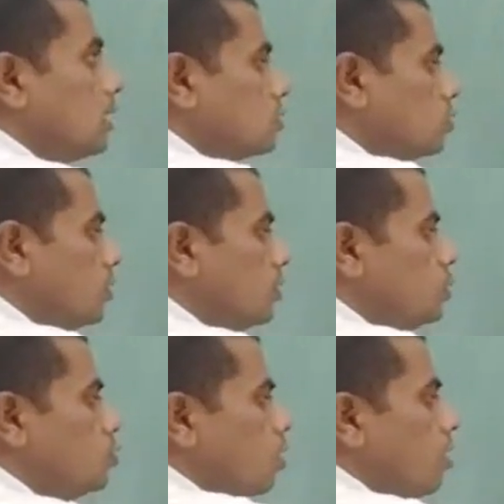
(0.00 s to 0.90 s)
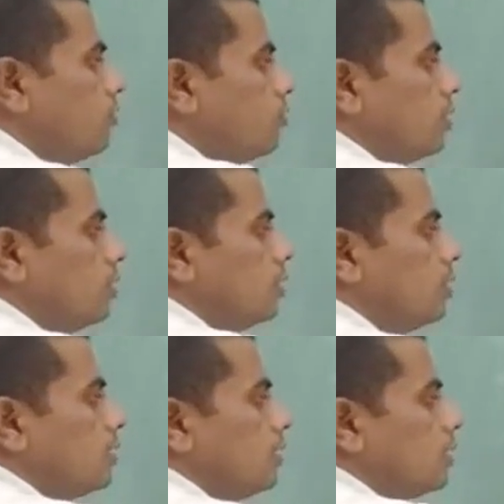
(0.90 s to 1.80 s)
So u of
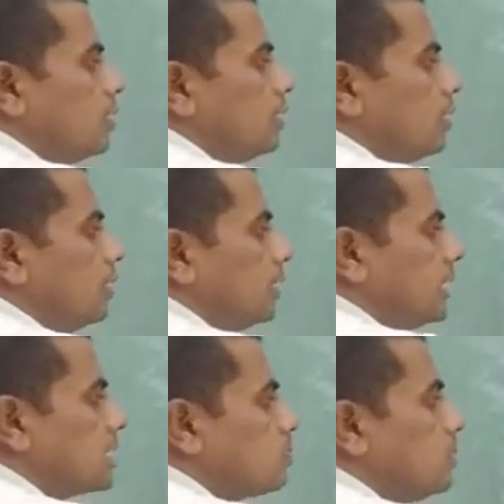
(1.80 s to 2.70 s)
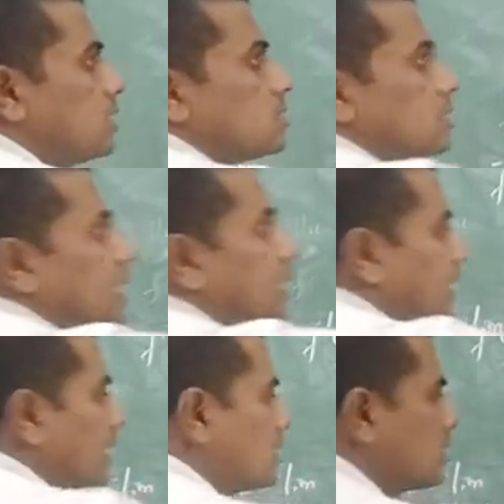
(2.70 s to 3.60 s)
x plus delta
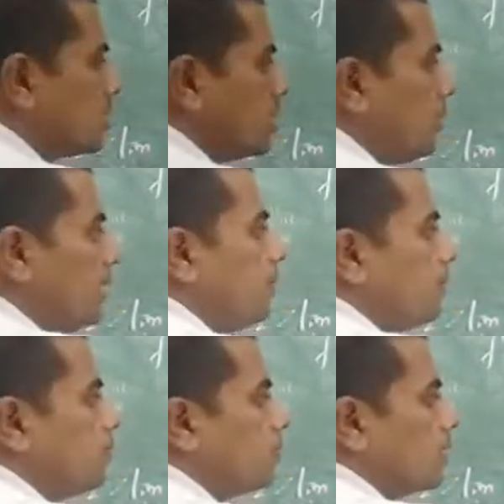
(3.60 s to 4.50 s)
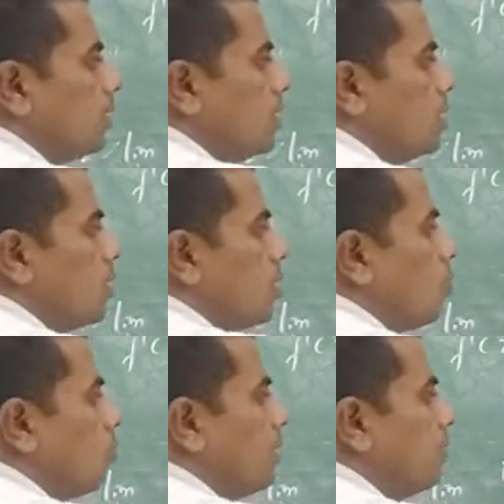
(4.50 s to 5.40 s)
x comma
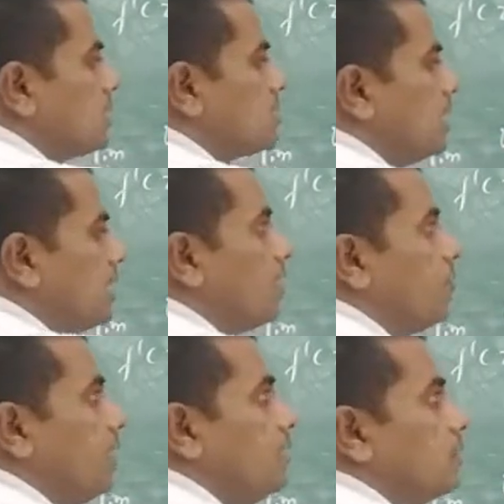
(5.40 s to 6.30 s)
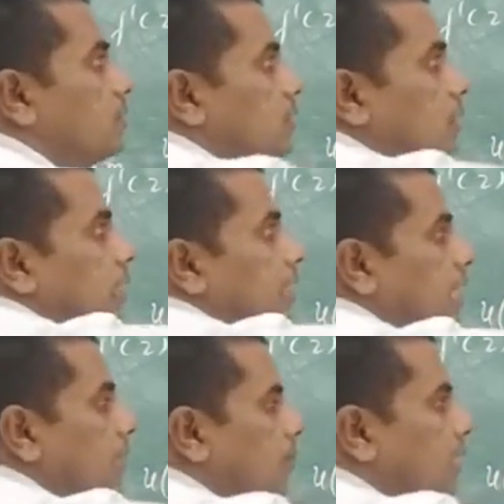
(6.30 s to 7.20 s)
y plus delta y
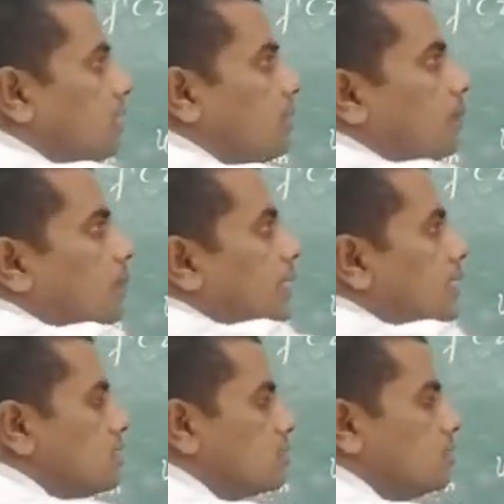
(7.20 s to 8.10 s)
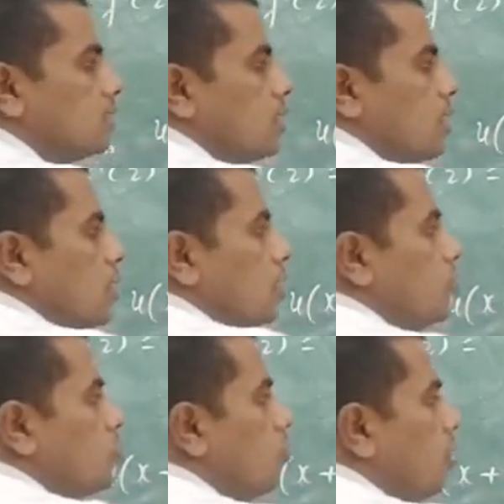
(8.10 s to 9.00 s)
real part minus
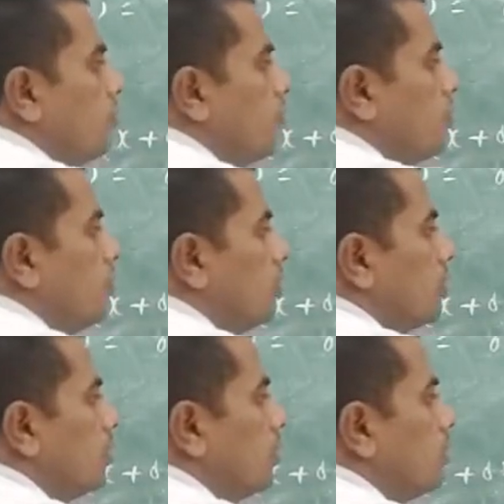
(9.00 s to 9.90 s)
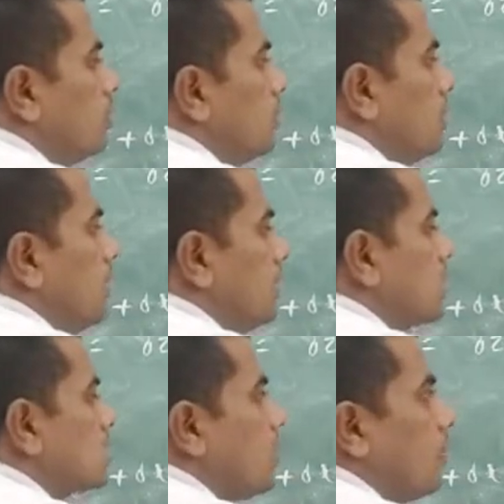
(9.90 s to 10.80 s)
u of
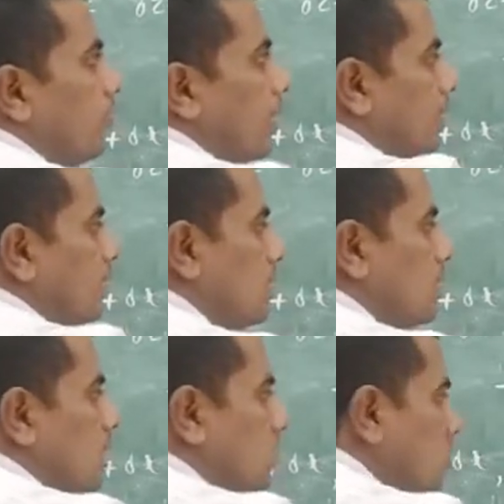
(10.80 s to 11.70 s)
x comma y. So